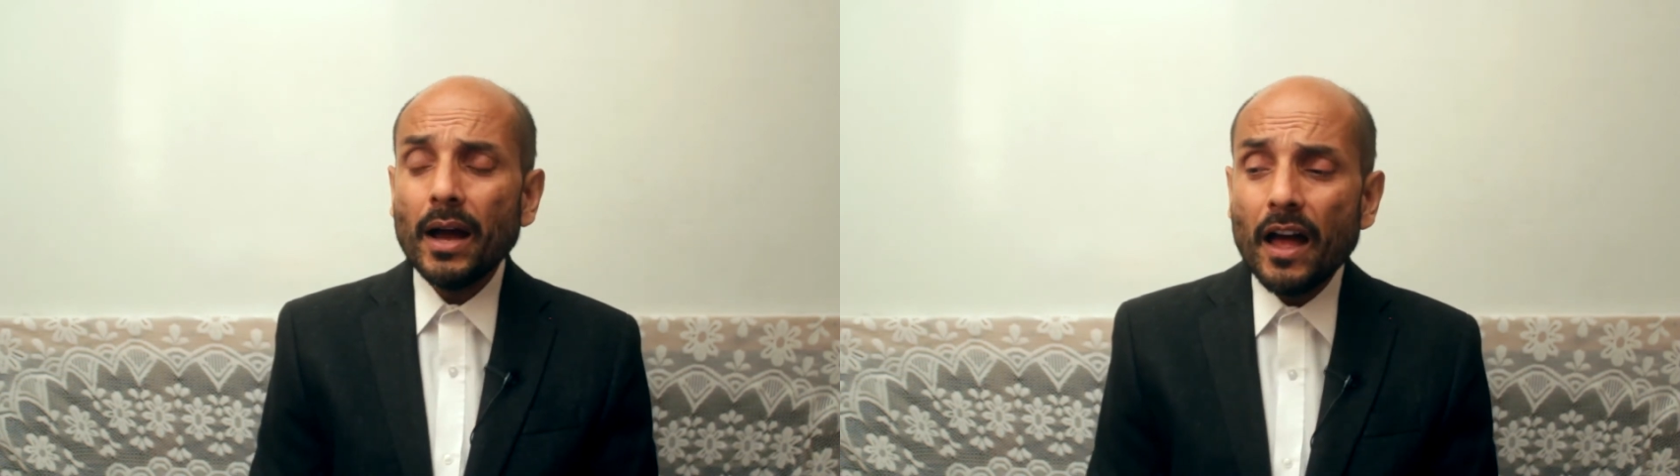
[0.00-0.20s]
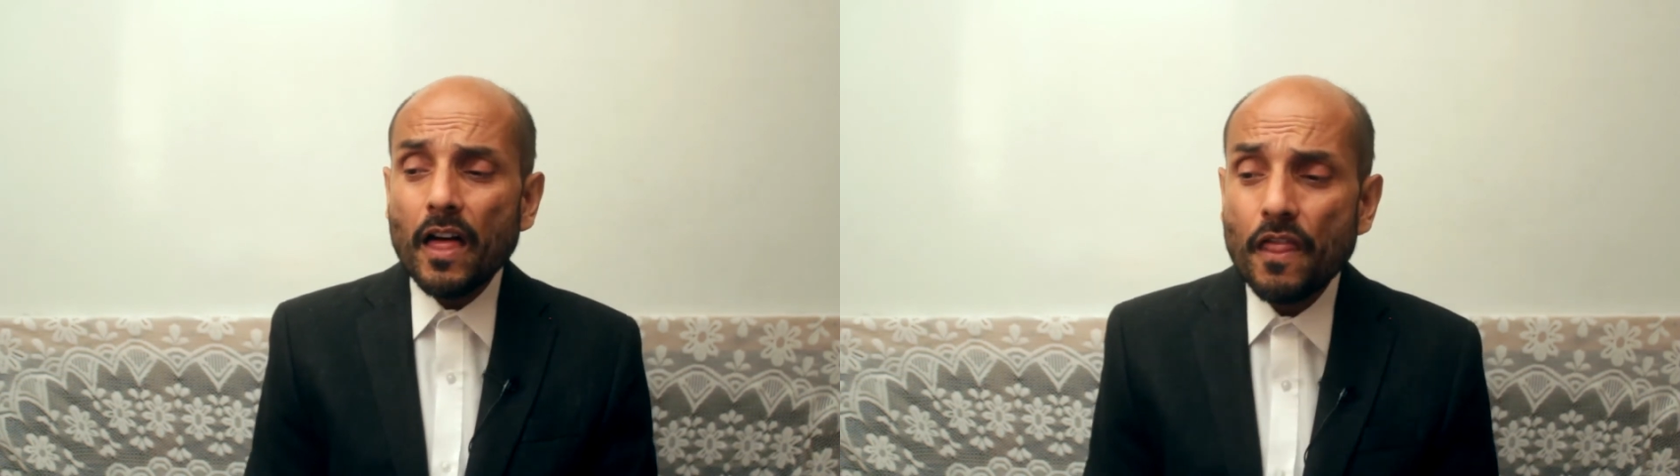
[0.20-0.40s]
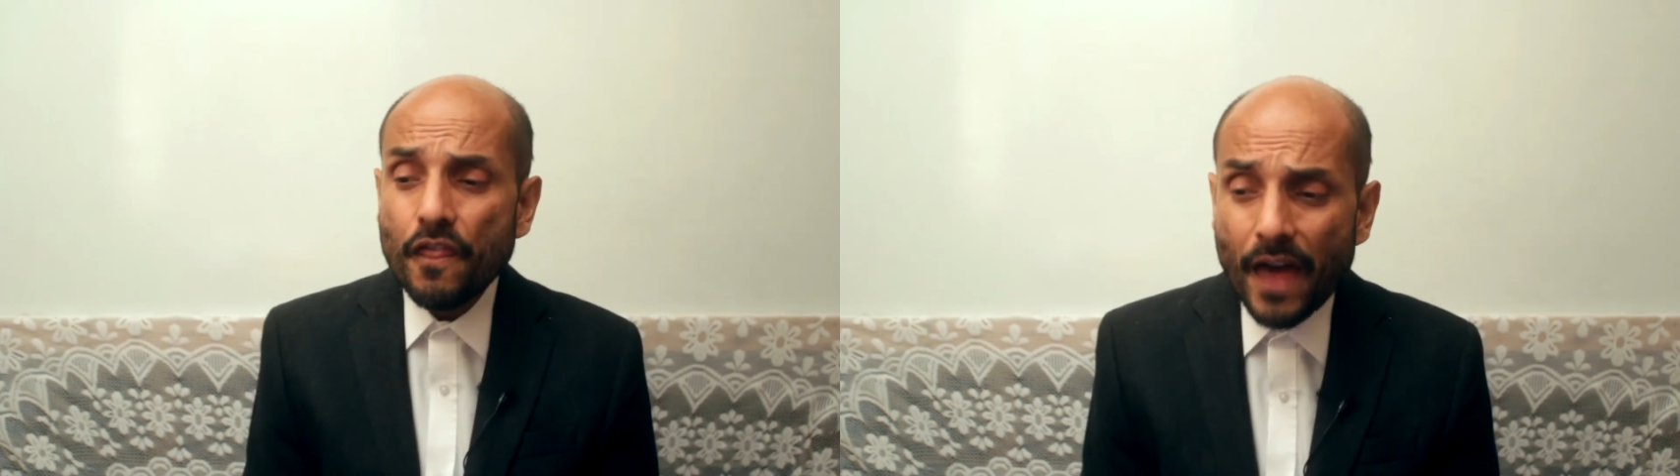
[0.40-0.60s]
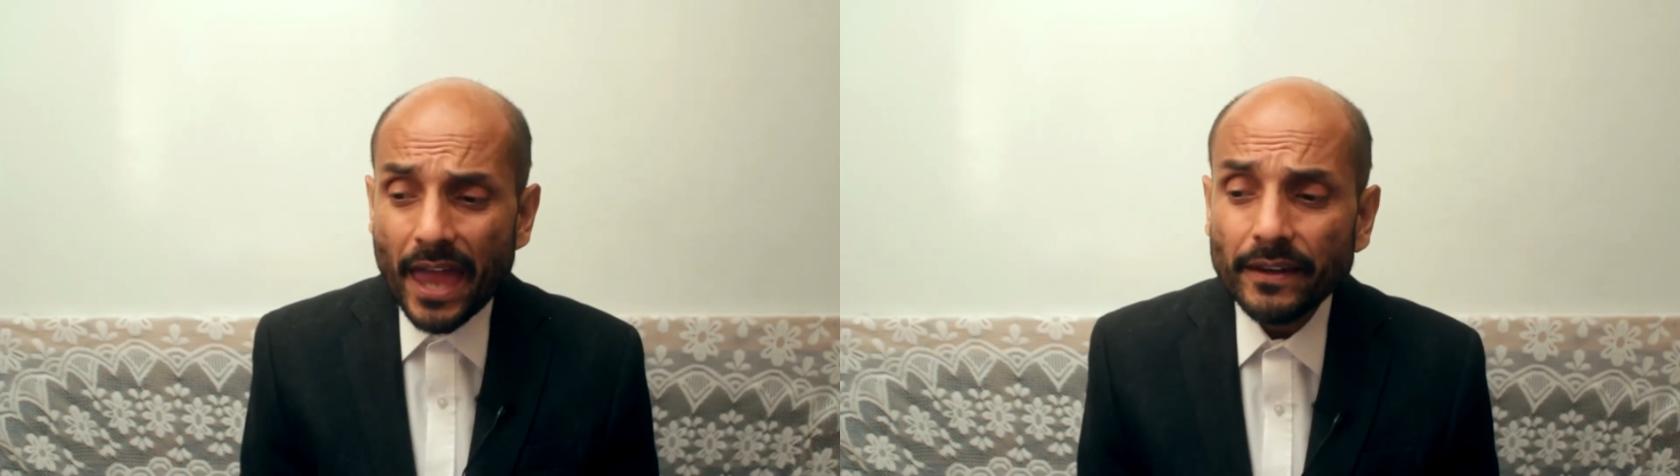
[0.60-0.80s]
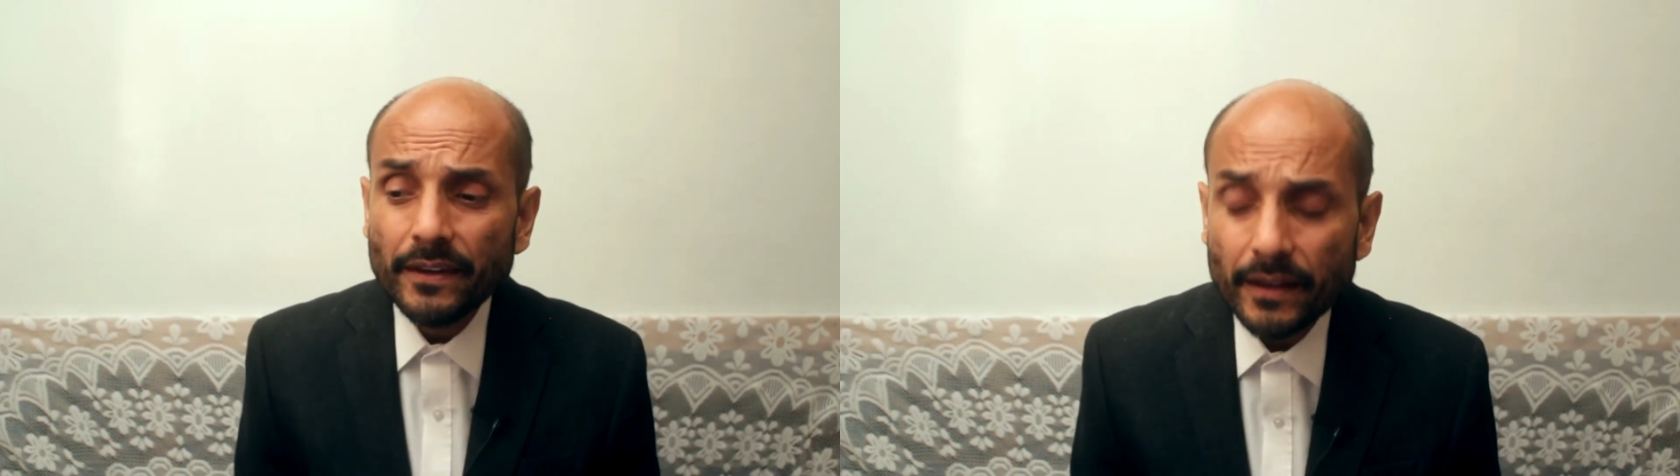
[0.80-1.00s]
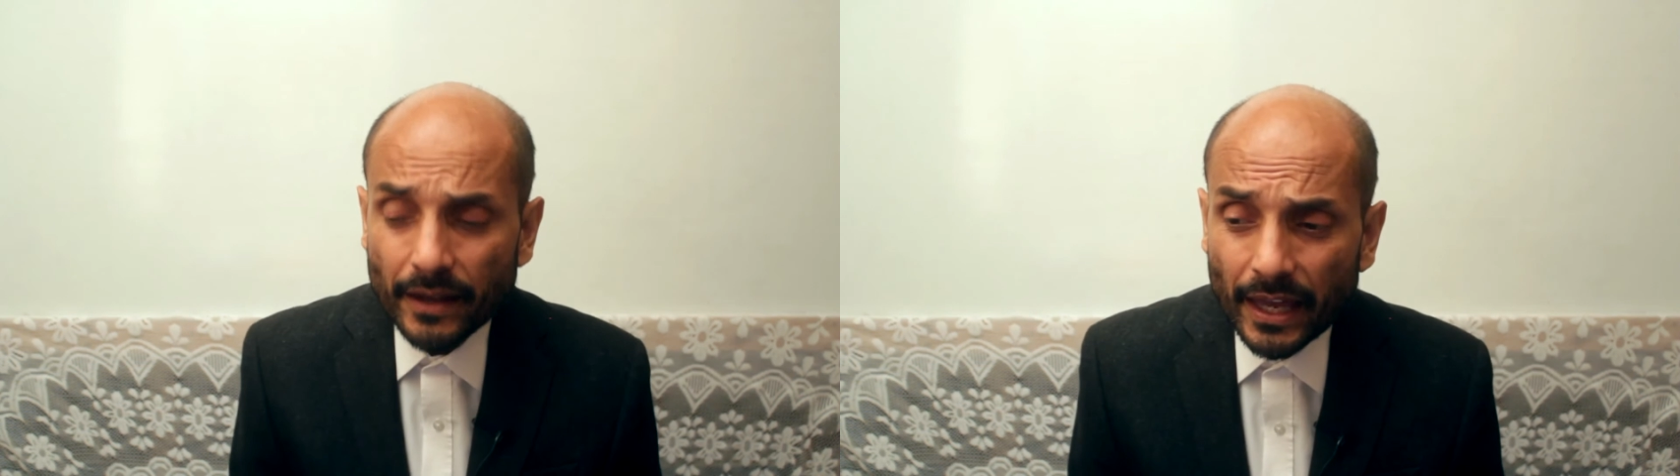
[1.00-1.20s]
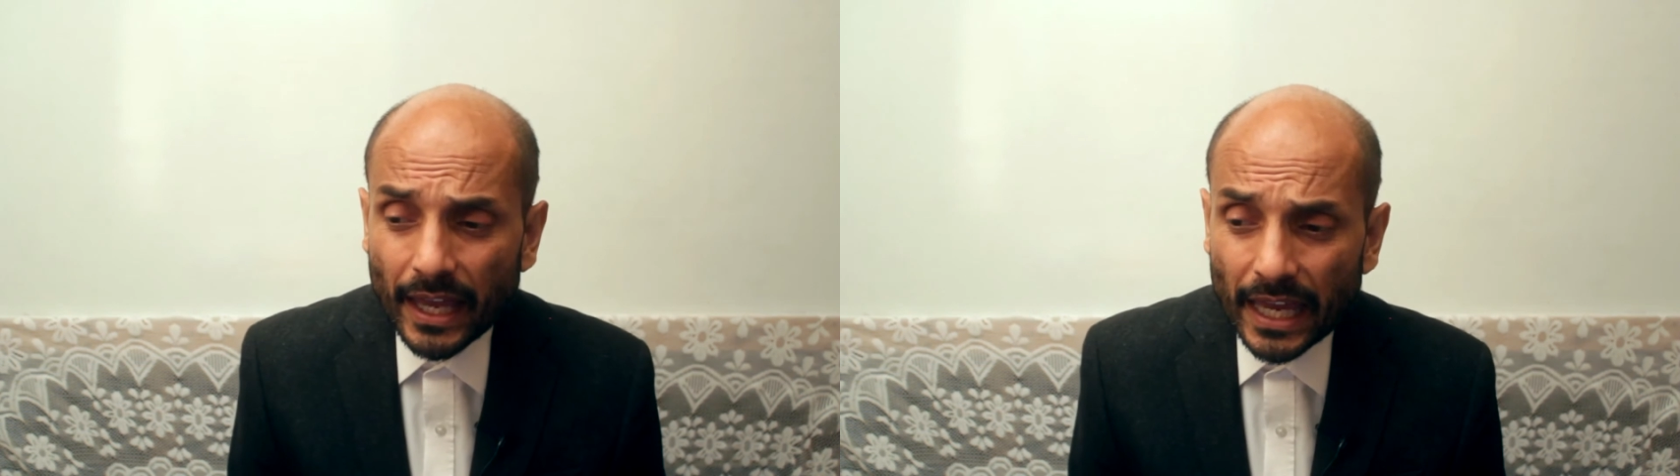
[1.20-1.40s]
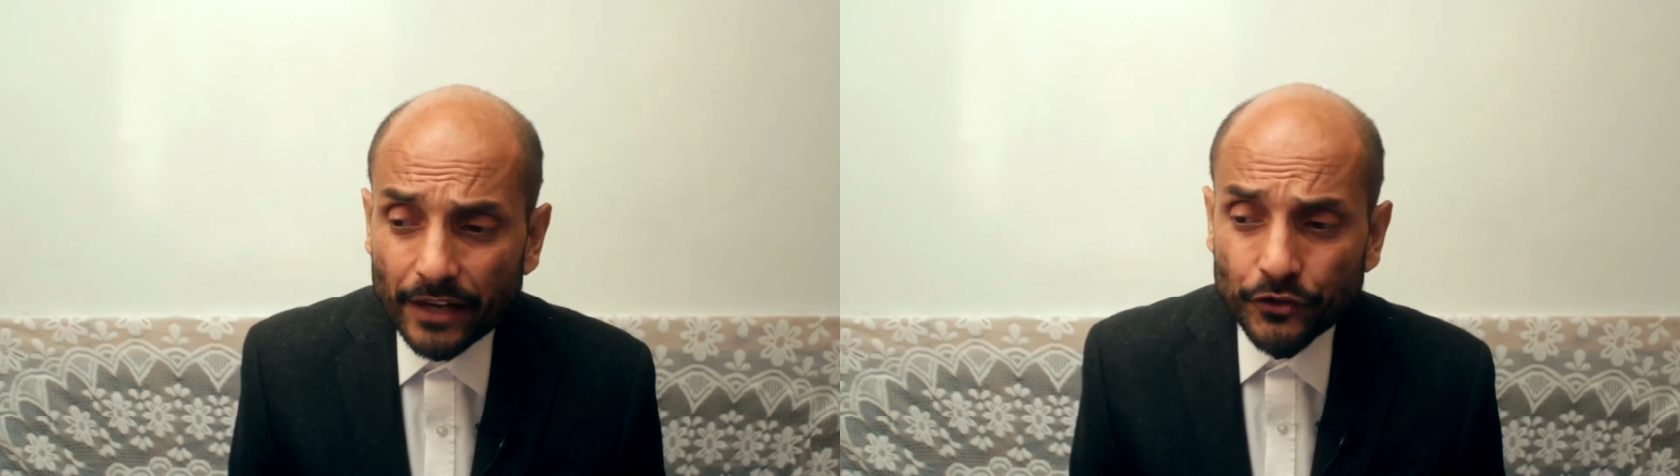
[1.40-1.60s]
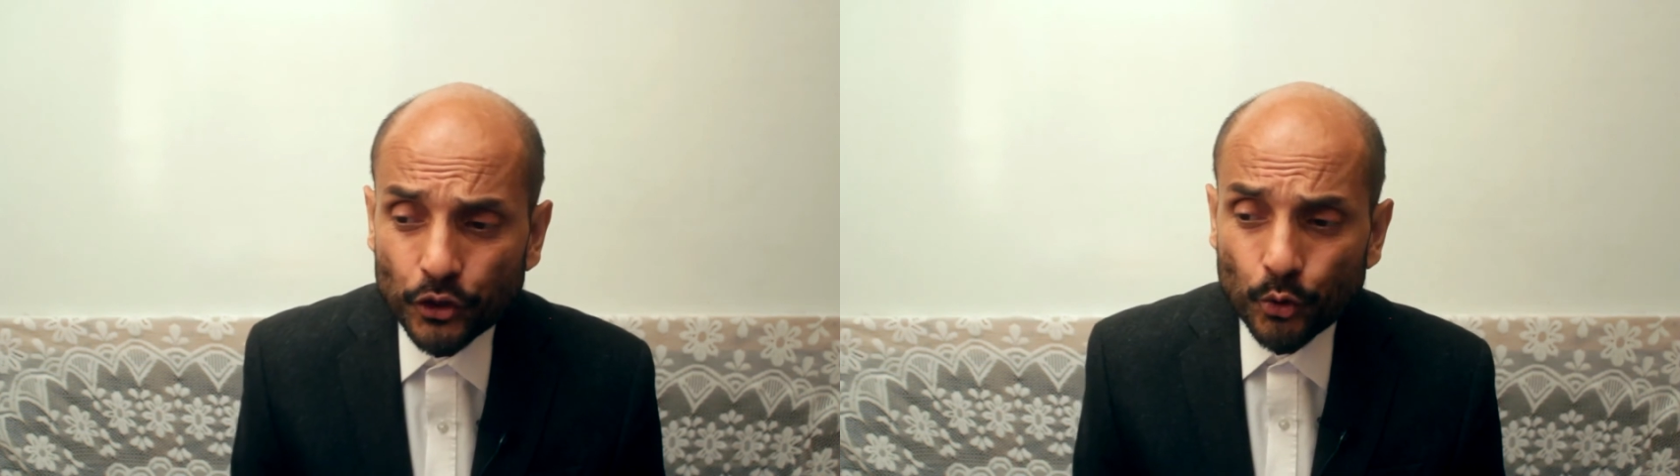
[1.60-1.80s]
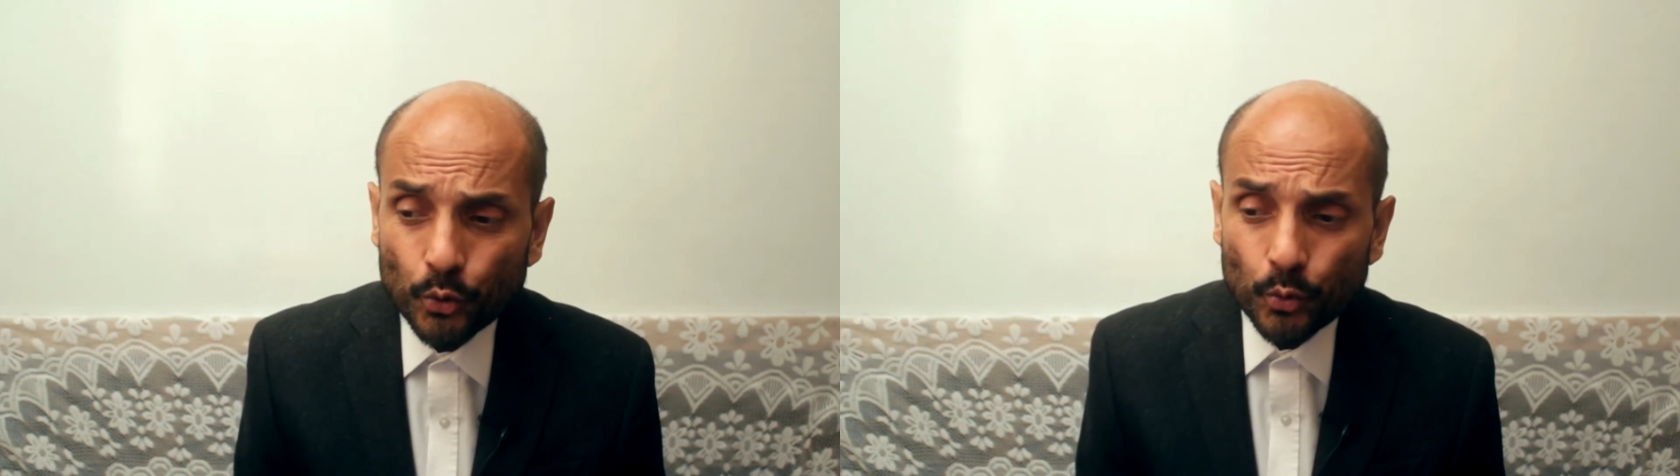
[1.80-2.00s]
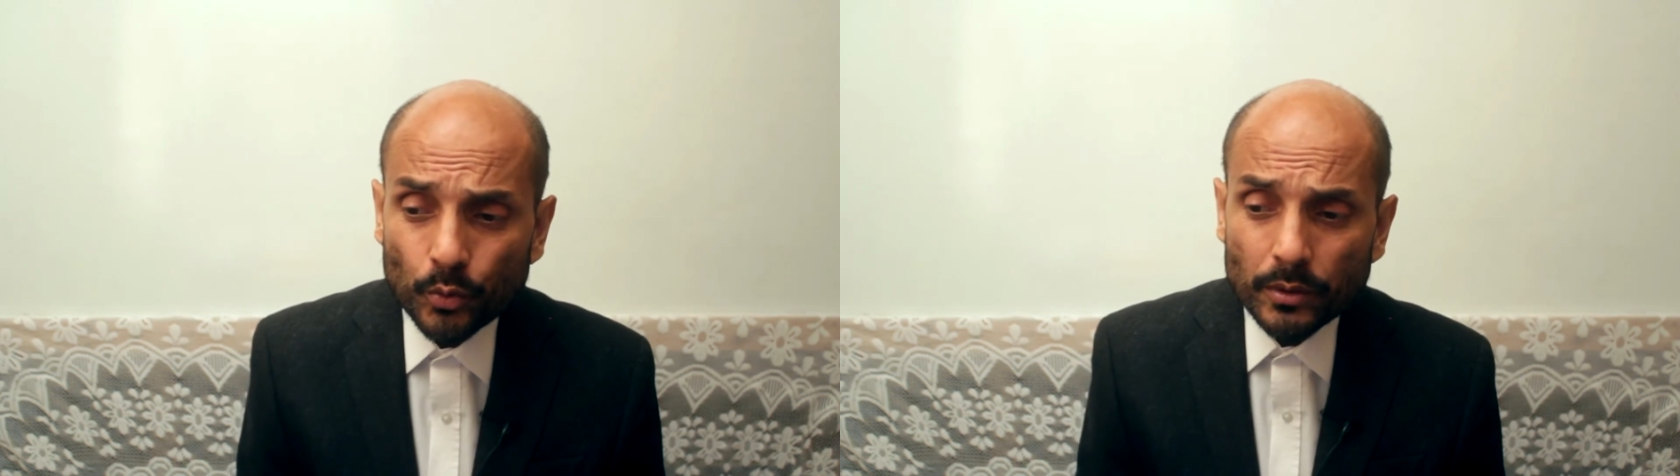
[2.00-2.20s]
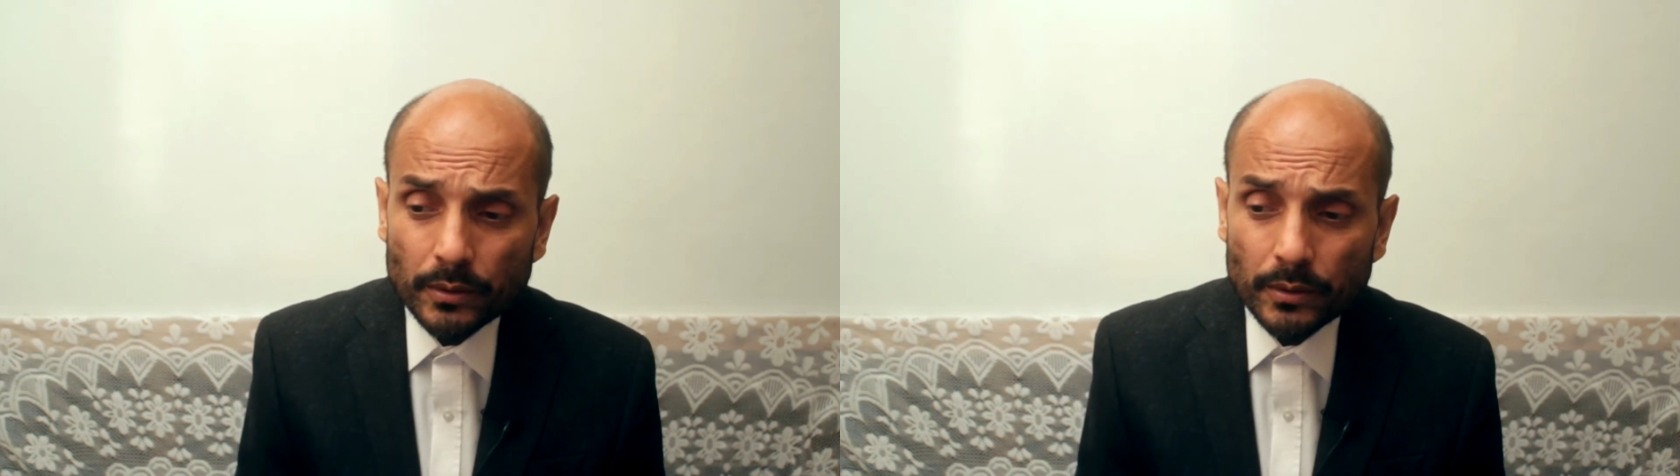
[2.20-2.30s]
then if you